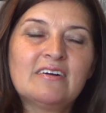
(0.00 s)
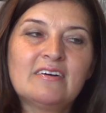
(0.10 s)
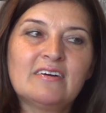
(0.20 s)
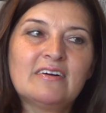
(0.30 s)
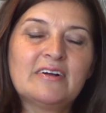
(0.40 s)

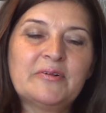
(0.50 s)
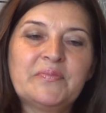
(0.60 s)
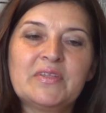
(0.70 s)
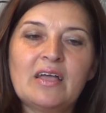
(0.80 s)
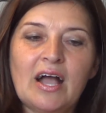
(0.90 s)

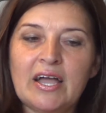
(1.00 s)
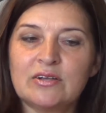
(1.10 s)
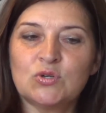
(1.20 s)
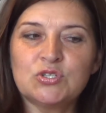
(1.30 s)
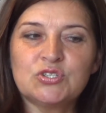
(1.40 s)

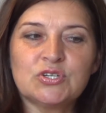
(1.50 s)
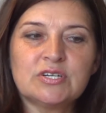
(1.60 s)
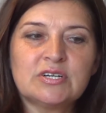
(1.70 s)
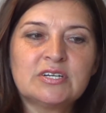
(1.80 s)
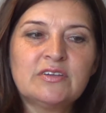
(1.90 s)
I could
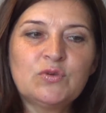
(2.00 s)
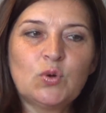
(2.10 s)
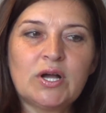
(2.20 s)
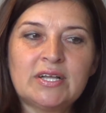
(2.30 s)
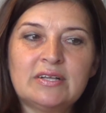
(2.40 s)
give
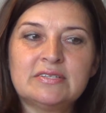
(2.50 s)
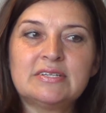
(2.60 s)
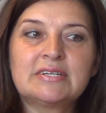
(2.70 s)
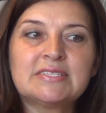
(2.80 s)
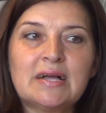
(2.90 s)
you an
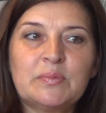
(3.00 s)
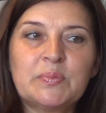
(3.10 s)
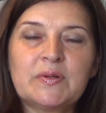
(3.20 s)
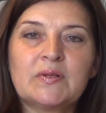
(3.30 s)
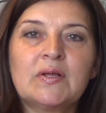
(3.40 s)

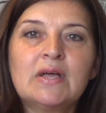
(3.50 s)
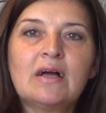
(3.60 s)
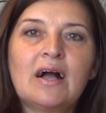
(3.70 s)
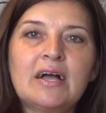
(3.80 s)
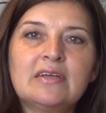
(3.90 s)
example.
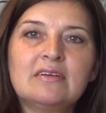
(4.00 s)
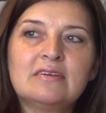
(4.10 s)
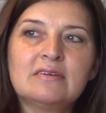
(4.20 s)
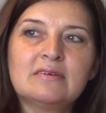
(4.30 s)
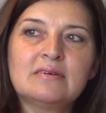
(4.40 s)

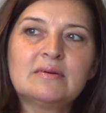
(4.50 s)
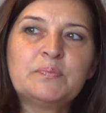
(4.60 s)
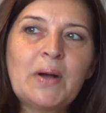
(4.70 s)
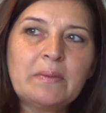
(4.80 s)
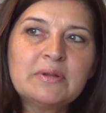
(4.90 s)
I
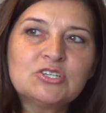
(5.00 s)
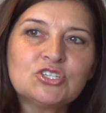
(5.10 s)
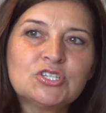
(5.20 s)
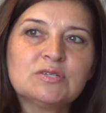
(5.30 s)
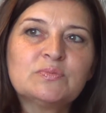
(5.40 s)

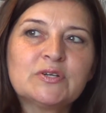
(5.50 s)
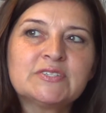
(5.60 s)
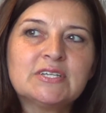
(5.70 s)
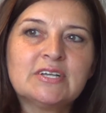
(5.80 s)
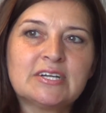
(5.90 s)
published in
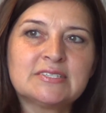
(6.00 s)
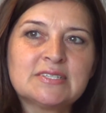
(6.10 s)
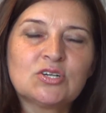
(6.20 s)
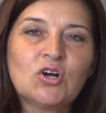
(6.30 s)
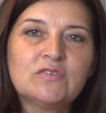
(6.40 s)
Bosnia and
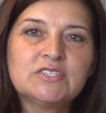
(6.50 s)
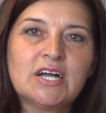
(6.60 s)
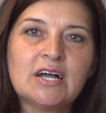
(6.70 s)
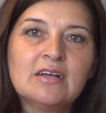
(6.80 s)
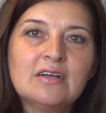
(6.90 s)

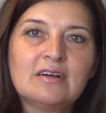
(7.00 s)
Herzegovina